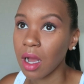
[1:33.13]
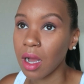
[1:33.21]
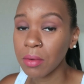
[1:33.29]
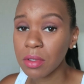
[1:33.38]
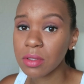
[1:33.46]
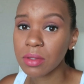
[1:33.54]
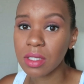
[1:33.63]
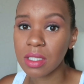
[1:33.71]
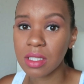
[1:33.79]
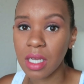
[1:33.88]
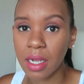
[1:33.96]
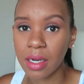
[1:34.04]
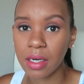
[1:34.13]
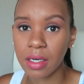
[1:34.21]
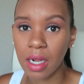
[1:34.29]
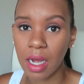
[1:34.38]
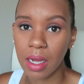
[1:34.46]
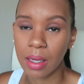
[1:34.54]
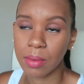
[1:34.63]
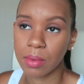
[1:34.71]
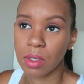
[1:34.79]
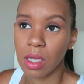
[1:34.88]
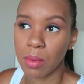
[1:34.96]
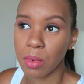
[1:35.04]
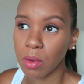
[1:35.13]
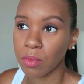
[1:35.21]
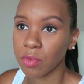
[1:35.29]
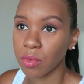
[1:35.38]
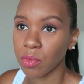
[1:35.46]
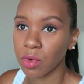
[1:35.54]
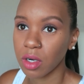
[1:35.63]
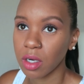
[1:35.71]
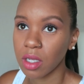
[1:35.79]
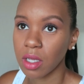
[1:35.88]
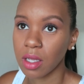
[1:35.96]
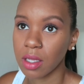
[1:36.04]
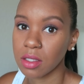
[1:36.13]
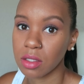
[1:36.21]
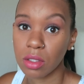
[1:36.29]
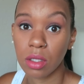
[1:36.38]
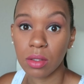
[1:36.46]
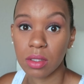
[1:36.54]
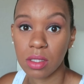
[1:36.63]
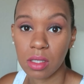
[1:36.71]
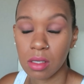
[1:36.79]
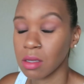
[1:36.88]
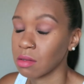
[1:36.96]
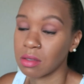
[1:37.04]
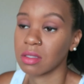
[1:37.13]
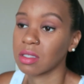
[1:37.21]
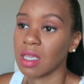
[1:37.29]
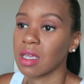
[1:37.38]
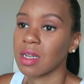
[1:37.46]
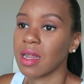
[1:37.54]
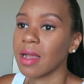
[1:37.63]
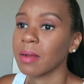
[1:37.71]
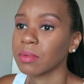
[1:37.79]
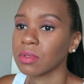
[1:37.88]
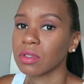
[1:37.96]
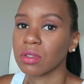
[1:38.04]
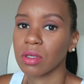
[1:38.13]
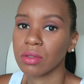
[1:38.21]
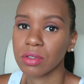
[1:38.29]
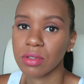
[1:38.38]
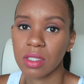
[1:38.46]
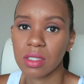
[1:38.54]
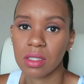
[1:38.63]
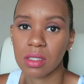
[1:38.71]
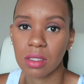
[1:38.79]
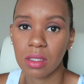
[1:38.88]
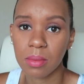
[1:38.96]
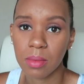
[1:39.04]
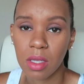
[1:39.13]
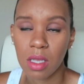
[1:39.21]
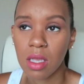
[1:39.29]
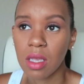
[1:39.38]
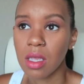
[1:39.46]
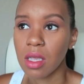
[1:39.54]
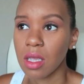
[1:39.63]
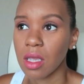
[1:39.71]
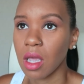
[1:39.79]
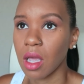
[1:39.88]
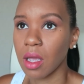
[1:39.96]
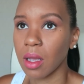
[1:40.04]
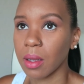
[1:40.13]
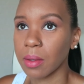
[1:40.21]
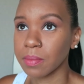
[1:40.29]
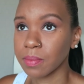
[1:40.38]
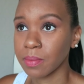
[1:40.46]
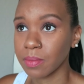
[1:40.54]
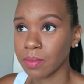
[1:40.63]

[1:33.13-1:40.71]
I was really tired. I would come home from work and just go to just take a nap, just go straight to sleep. I